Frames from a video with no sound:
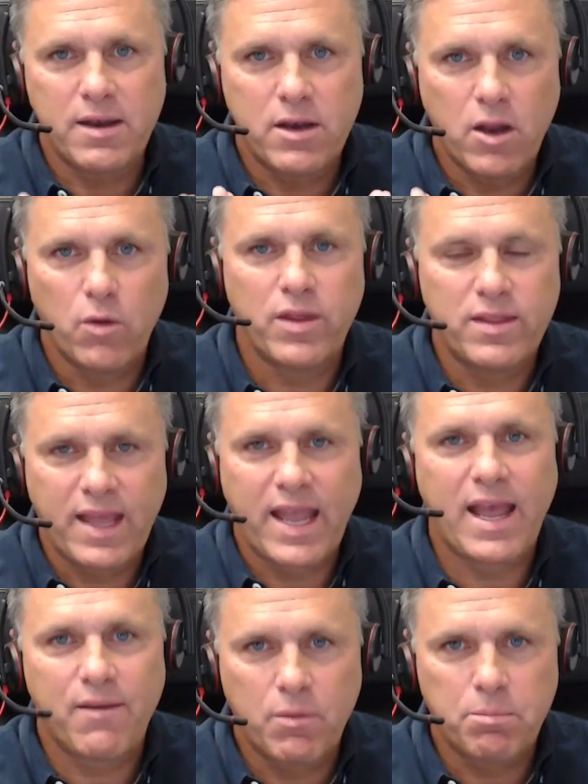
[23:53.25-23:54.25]
and know that
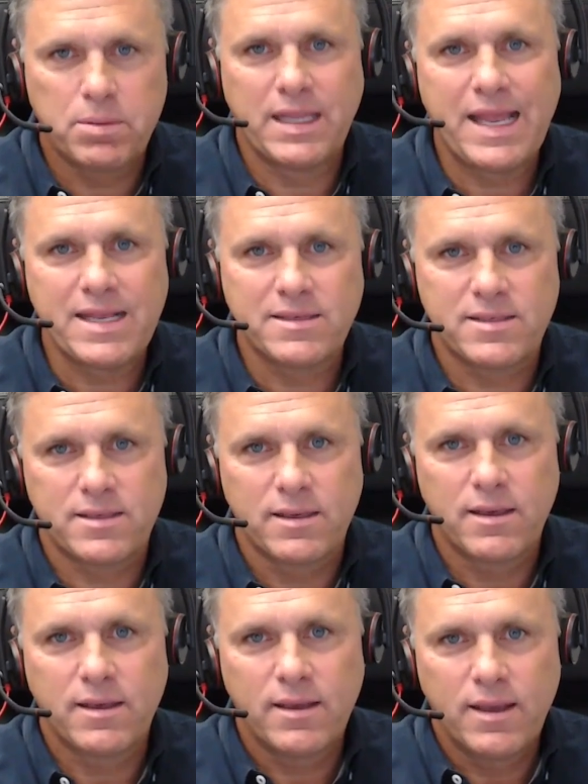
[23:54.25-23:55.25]
they have a place
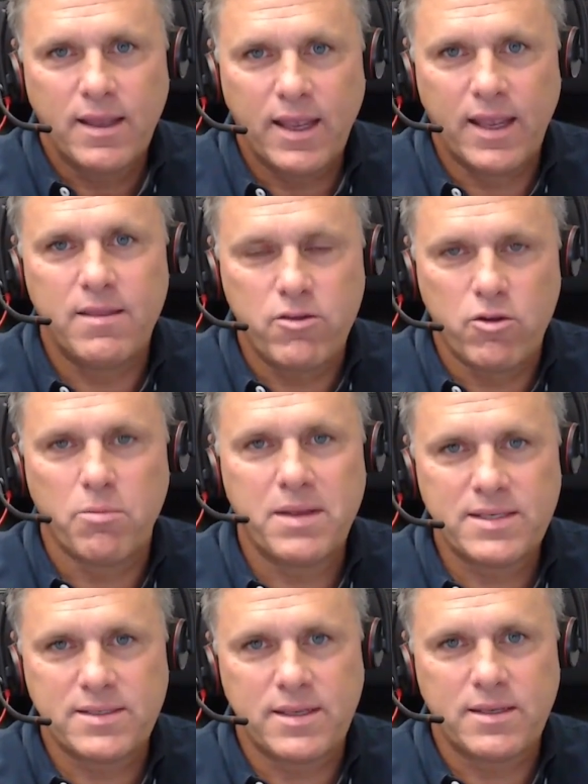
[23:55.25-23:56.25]
in your
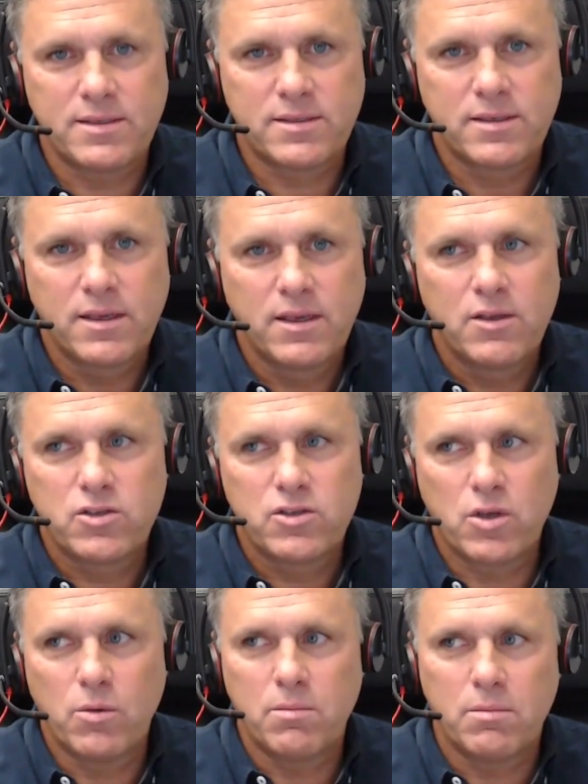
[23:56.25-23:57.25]
business.
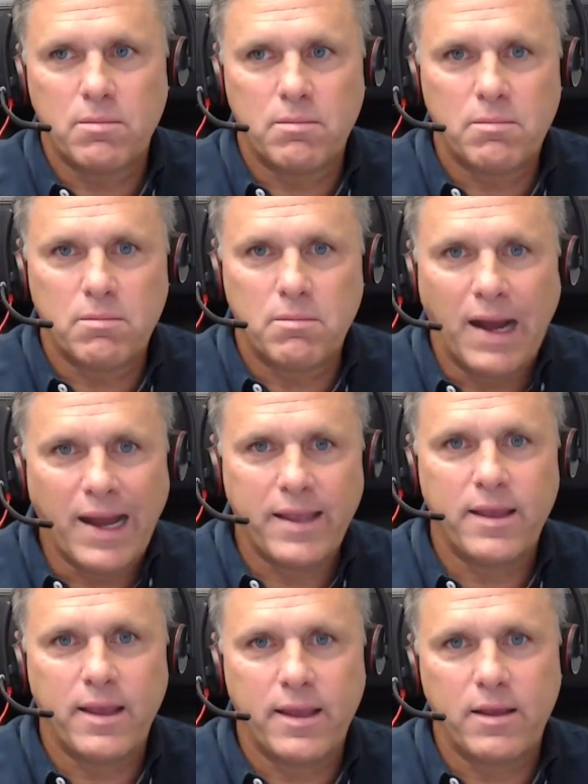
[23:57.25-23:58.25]
So
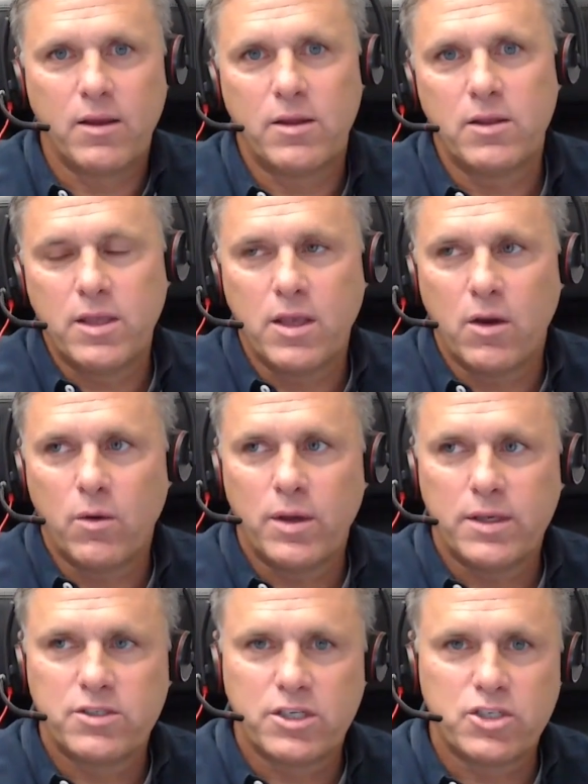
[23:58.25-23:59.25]
my
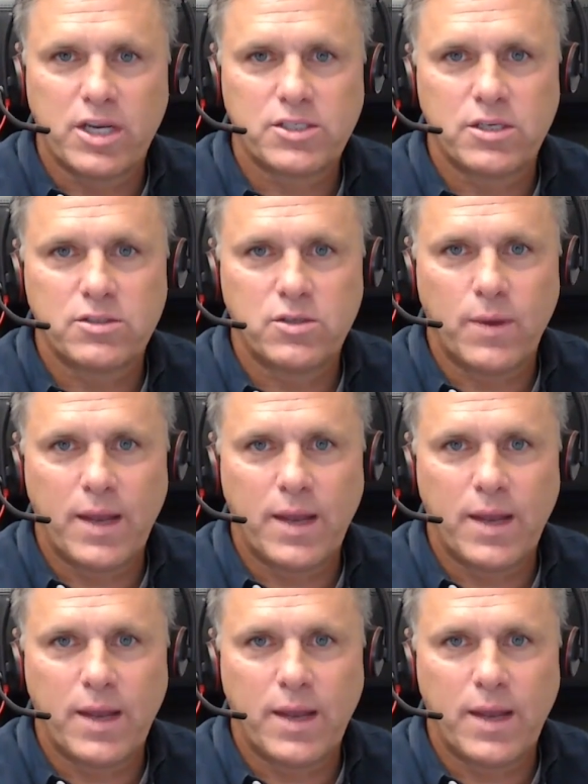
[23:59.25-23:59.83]
suggestion to